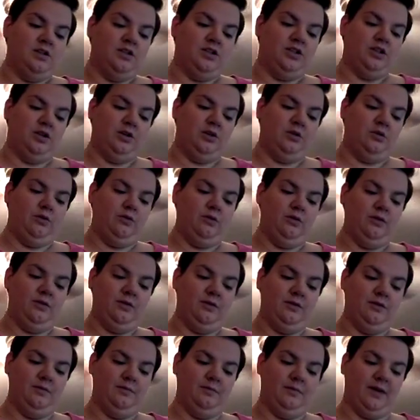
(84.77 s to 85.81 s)
to
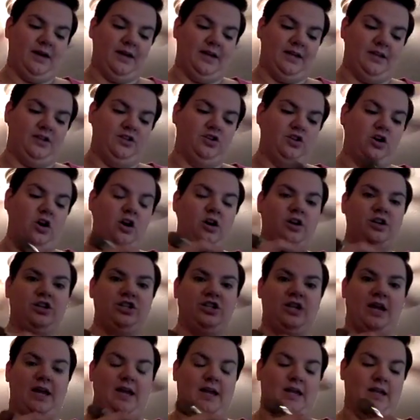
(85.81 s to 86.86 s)
my dark
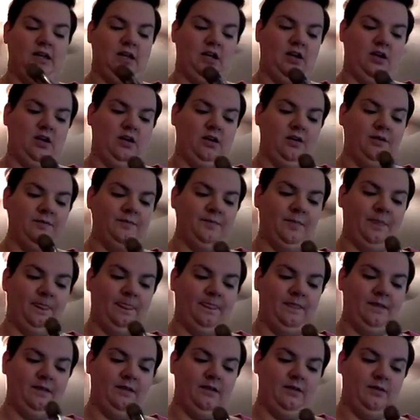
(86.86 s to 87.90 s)
shade here,
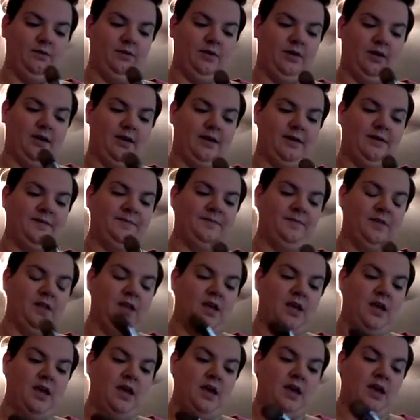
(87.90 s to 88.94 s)
okay?
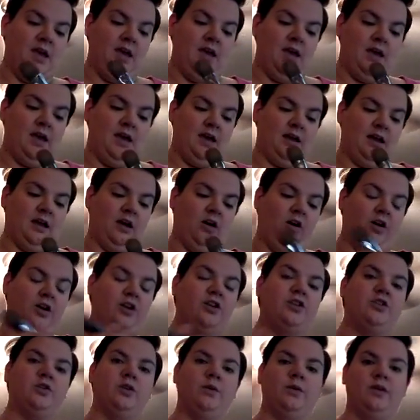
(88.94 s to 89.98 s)
And now all
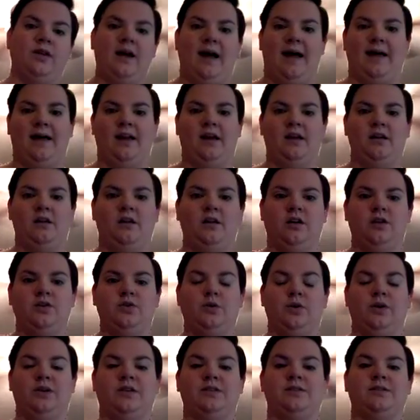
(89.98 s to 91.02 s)
you're doing with highlighting and
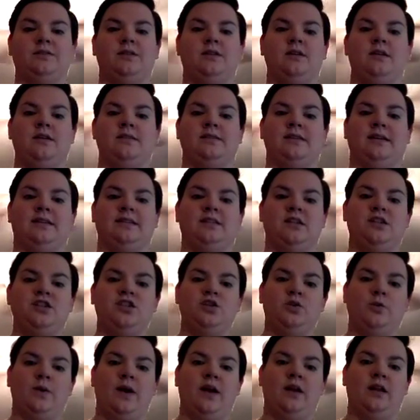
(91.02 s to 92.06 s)
contouring is
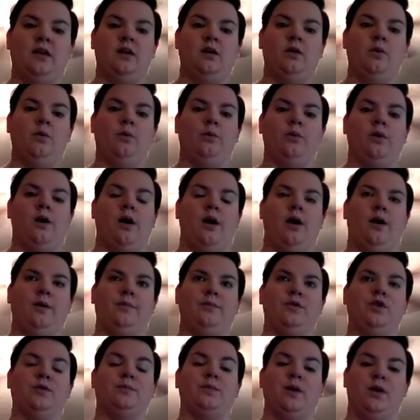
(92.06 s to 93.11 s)
accentuating
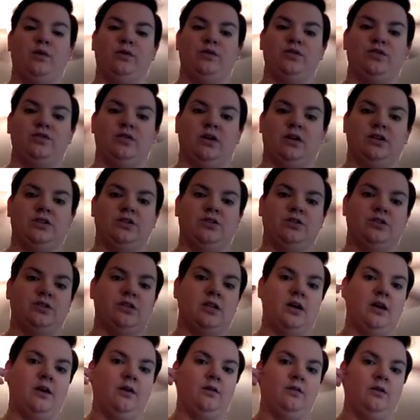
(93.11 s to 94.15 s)
your bone structure.
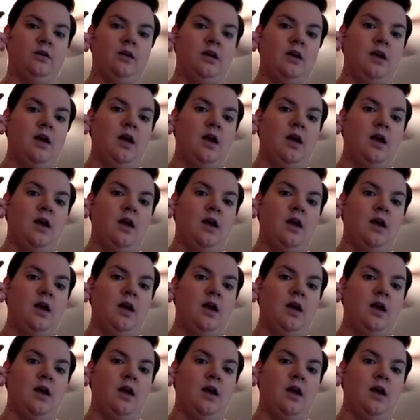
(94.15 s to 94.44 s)
So